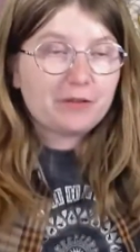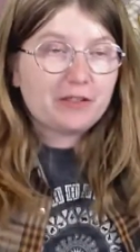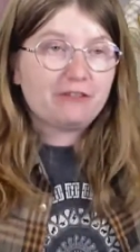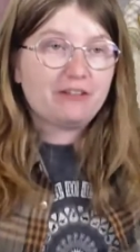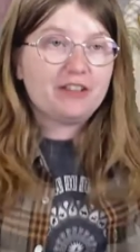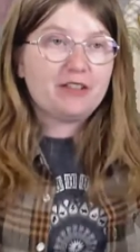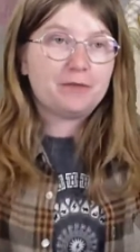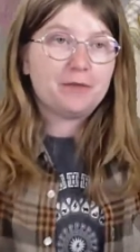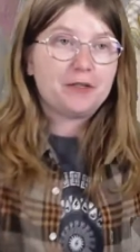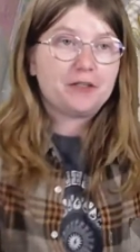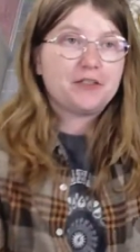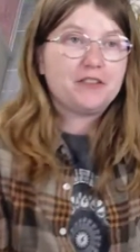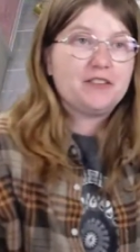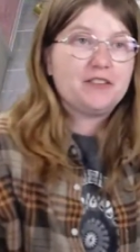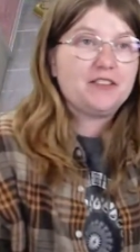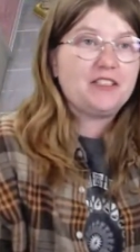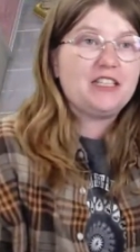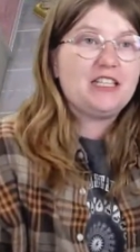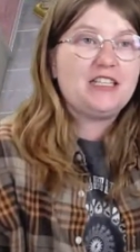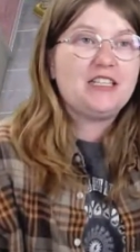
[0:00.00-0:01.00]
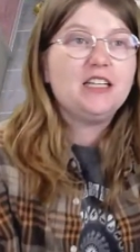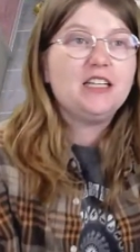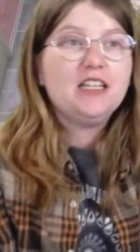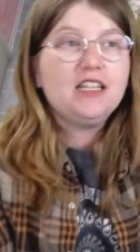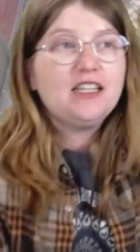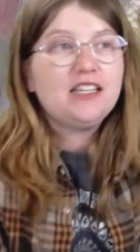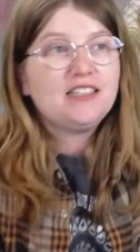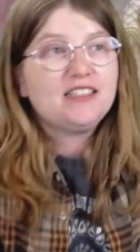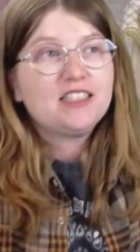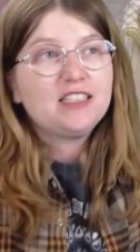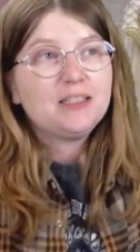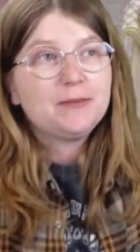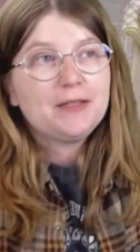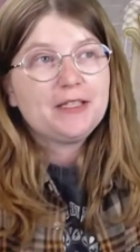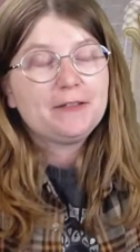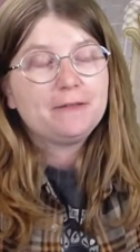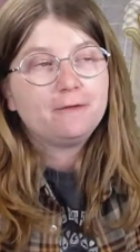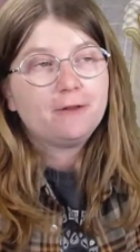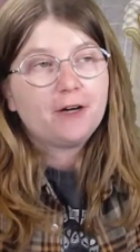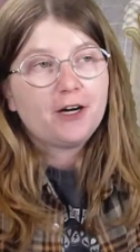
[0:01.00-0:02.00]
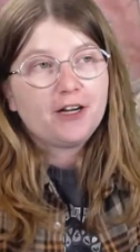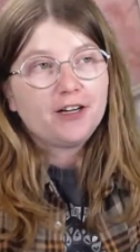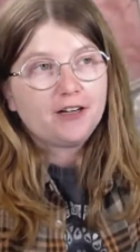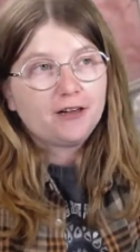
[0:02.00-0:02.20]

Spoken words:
of other boxes, and it's gonna be fine.